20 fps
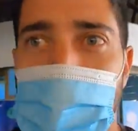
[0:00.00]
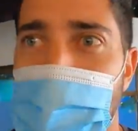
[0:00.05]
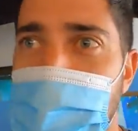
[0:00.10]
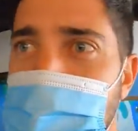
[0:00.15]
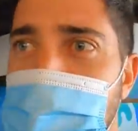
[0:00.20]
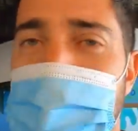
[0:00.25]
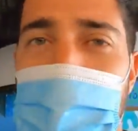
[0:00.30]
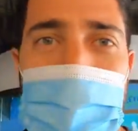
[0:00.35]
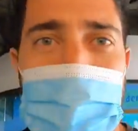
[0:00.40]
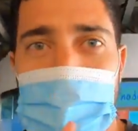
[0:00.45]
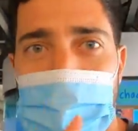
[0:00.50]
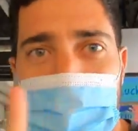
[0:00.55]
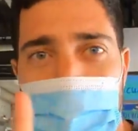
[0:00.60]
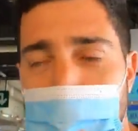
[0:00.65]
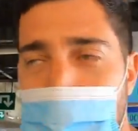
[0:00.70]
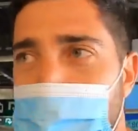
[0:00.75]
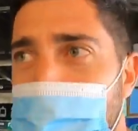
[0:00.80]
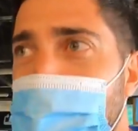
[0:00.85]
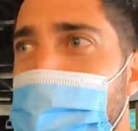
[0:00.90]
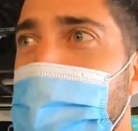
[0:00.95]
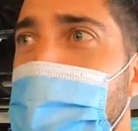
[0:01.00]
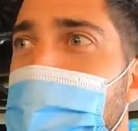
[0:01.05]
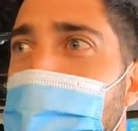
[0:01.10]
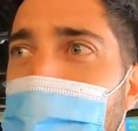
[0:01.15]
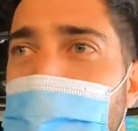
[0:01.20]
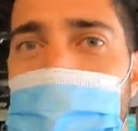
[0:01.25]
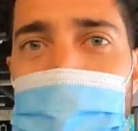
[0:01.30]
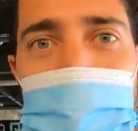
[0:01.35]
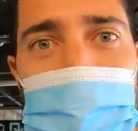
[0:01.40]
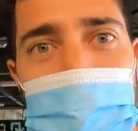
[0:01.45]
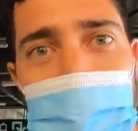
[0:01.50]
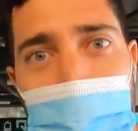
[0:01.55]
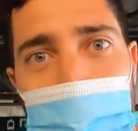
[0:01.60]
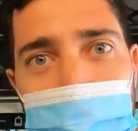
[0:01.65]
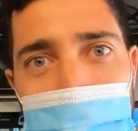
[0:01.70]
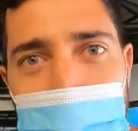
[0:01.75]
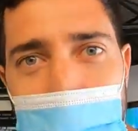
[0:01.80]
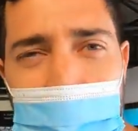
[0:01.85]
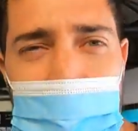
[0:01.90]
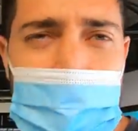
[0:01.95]
bus, not to Prado. And also
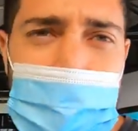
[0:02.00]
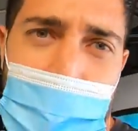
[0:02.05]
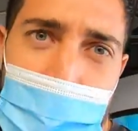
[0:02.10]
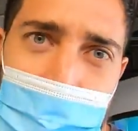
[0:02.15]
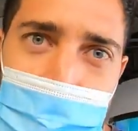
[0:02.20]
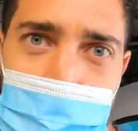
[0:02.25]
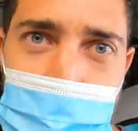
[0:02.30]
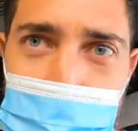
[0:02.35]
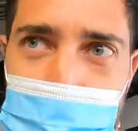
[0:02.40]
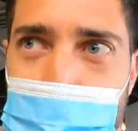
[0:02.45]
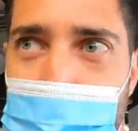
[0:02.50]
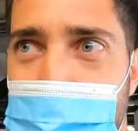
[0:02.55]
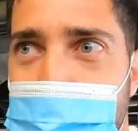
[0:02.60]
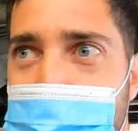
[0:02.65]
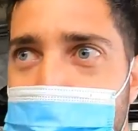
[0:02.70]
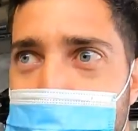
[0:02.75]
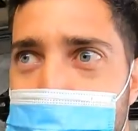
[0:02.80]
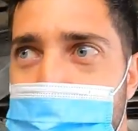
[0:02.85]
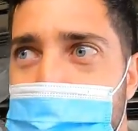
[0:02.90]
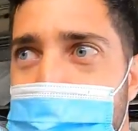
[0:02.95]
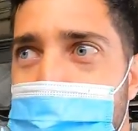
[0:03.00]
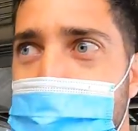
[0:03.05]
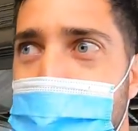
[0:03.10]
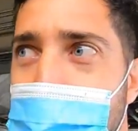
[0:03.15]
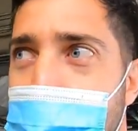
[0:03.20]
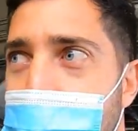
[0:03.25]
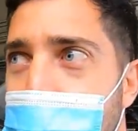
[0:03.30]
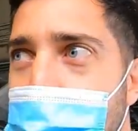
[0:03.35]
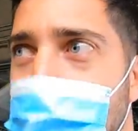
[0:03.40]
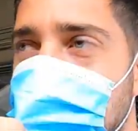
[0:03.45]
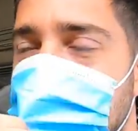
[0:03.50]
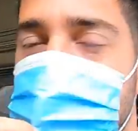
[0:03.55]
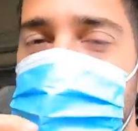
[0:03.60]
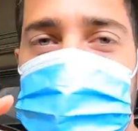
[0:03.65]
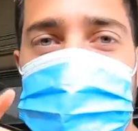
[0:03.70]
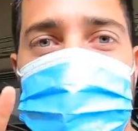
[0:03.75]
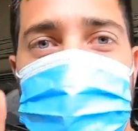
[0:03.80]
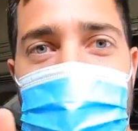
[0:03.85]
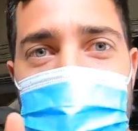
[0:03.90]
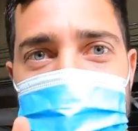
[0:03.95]
Prado is kind of dangerous, so
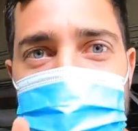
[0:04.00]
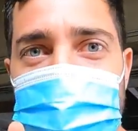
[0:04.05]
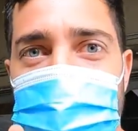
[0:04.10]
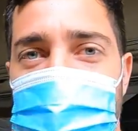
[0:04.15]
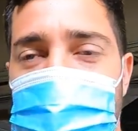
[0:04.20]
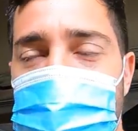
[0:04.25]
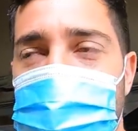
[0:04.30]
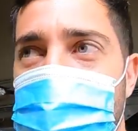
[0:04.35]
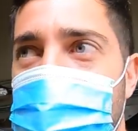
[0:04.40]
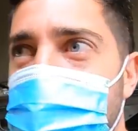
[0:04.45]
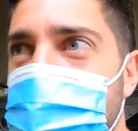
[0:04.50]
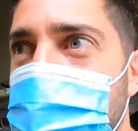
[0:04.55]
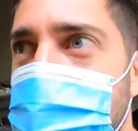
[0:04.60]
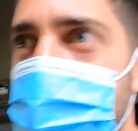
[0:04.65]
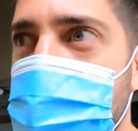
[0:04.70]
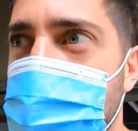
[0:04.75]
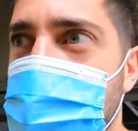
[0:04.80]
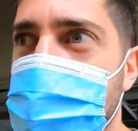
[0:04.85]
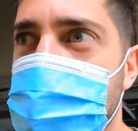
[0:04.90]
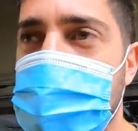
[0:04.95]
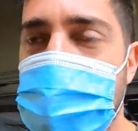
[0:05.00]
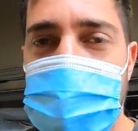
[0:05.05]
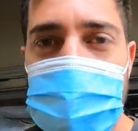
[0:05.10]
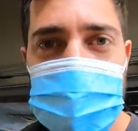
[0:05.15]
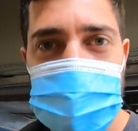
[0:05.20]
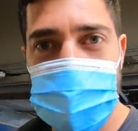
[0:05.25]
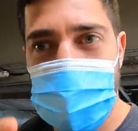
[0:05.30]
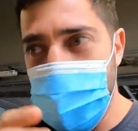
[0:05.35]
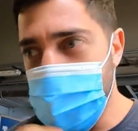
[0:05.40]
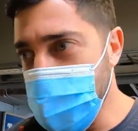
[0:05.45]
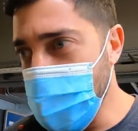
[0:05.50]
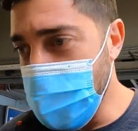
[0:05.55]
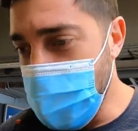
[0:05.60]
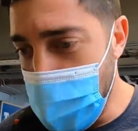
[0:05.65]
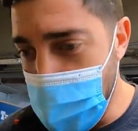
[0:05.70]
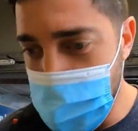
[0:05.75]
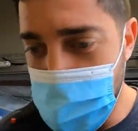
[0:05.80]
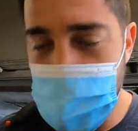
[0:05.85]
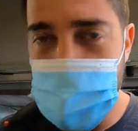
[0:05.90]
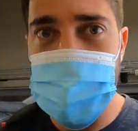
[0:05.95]
it's faster to get to go
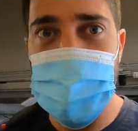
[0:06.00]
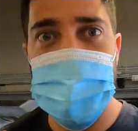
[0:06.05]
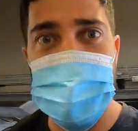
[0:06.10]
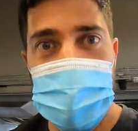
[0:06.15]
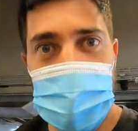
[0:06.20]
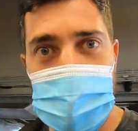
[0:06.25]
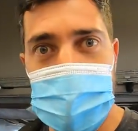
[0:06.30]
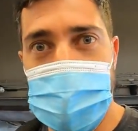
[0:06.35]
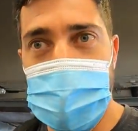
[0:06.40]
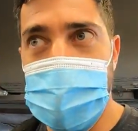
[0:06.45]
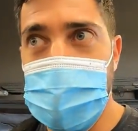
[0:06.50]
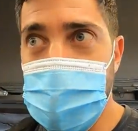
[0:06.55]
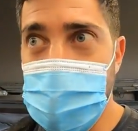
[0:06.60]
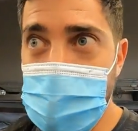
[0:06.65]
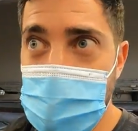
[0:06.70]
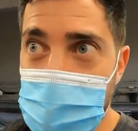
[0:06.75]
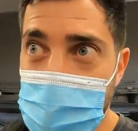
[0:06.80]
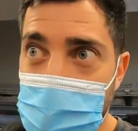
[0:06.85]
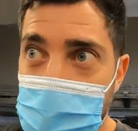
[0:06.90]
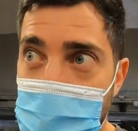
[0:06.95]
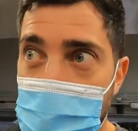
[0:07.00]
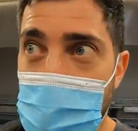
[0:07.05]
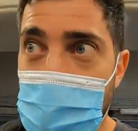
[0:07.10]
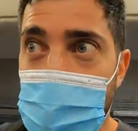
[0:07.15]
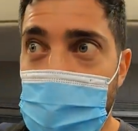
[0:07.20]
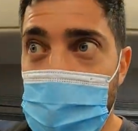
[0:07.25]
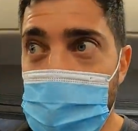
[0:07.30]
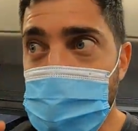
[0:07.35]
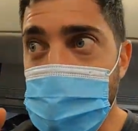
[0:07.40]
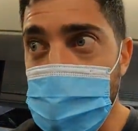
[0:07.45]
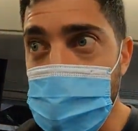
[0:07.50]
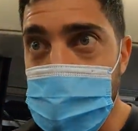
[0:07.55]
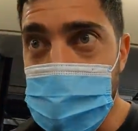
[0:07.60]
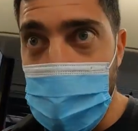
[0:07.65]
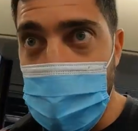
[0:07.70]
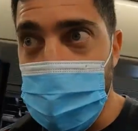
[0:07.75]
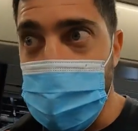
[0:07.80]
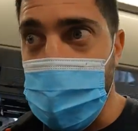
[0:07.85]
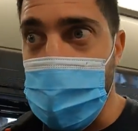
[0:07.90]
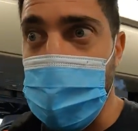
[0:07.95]
by Metro to Nequia, and also
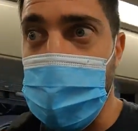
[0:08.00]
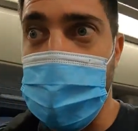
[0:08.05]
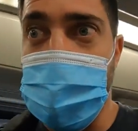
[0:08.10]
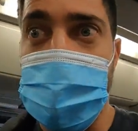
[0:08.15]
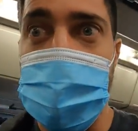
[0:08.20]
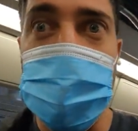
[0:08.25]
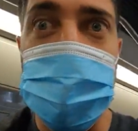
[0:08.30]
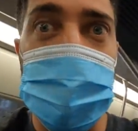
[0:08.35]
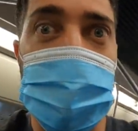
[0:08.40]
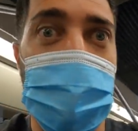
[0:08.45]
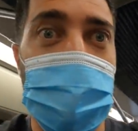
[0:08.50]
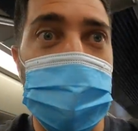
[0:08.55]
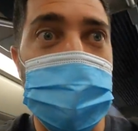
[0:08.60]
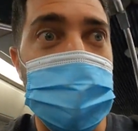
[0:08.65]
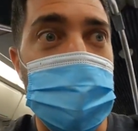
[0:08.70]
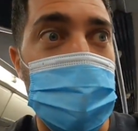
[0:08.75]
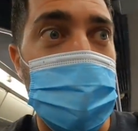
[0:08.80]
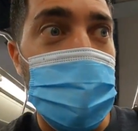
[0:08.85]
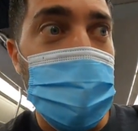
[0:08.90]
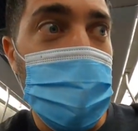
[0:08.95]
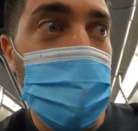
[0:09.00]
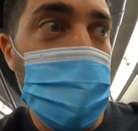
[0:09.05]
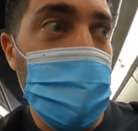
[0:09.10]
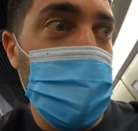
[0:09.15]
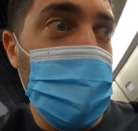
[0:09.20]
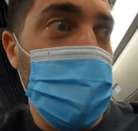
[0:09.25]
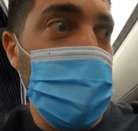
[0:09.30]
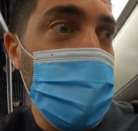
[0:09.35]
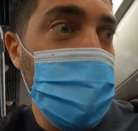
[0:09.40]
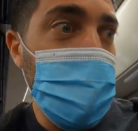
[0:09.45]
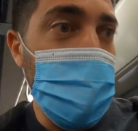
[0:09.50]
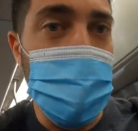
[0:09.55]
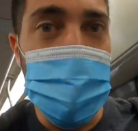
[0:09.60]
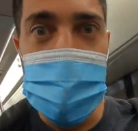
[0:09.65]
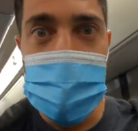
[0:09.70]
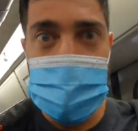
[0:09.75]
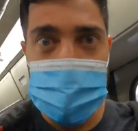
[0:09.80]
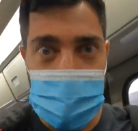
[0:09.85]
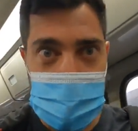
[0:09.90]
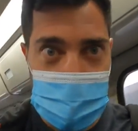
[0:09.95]
safer. Okay, so let
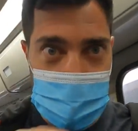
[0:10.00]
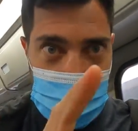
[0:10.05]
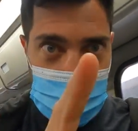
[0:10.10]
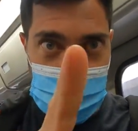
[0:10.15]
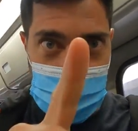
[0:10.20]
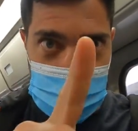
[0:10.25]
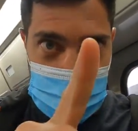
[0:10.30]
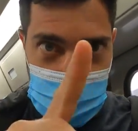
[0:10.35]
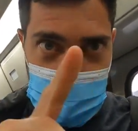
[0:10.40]
me explain to you in a bit,